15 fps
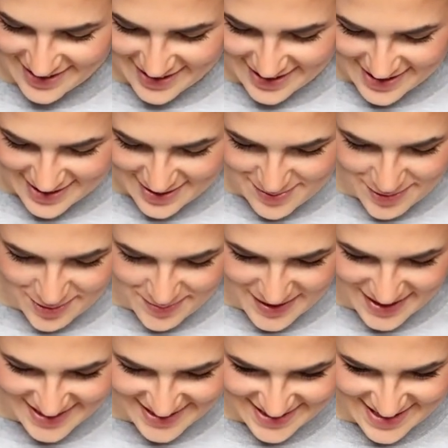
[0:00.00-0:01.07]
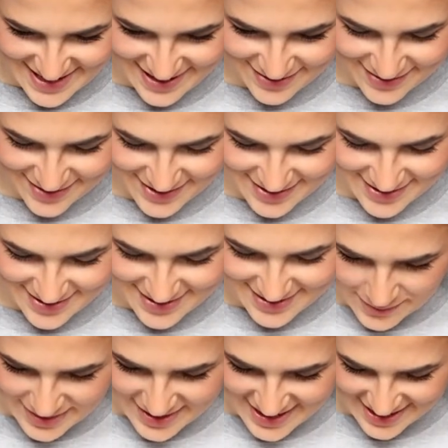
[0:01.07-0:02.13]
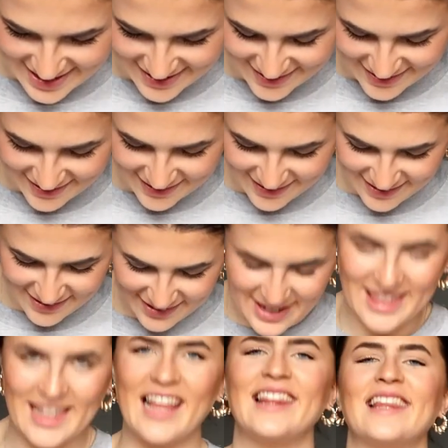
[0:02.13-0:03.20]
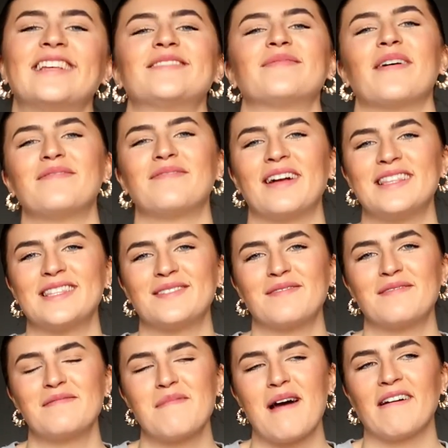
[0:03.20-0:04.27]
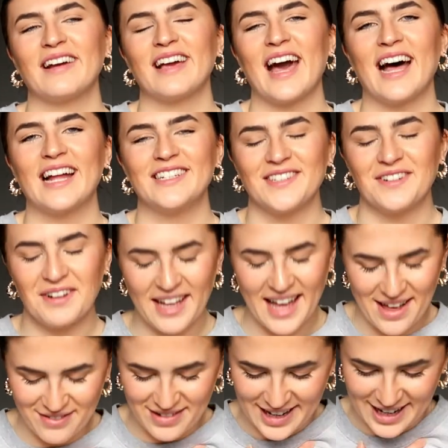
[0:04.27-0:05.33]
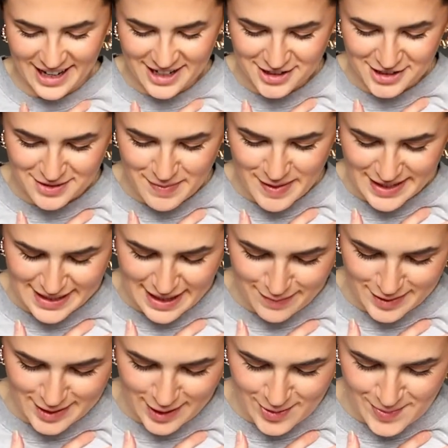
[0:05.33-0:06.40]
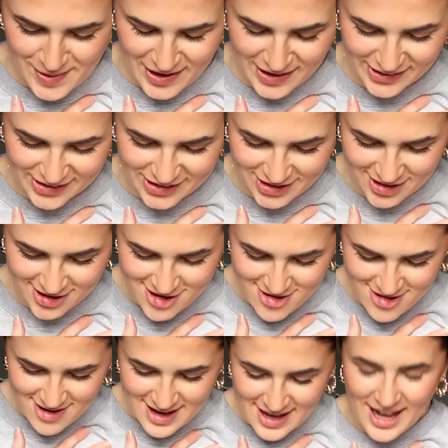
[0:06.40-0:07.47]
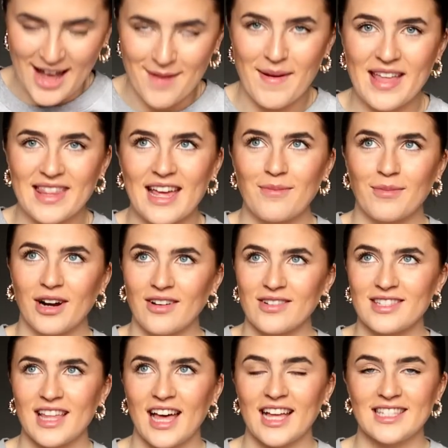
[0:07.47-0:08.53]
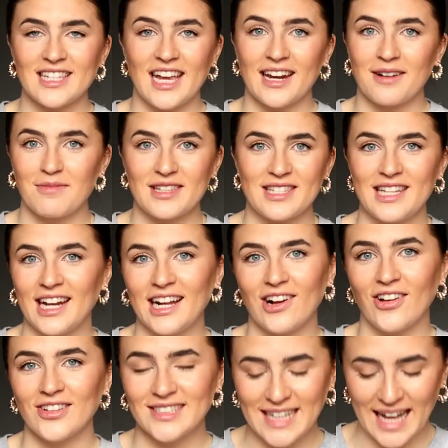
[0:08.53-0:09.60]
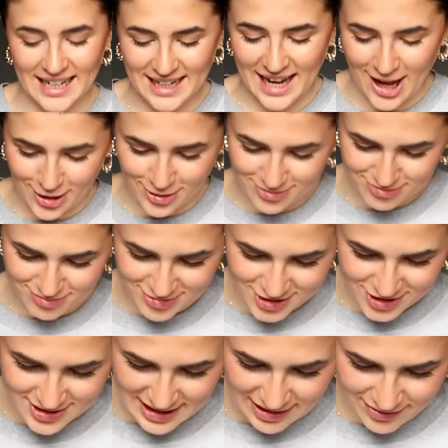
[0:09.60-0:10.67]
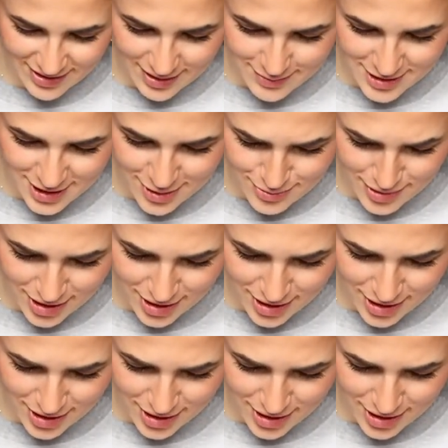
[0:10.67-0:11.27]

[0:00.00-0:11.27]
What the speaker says: there's some more pictures here of us. Oh, and then, oh, and then there's my friends from America, Andrew and Kevin, and I just miss them so much. I met them when I was 13 and we're still in contact now. I just love them so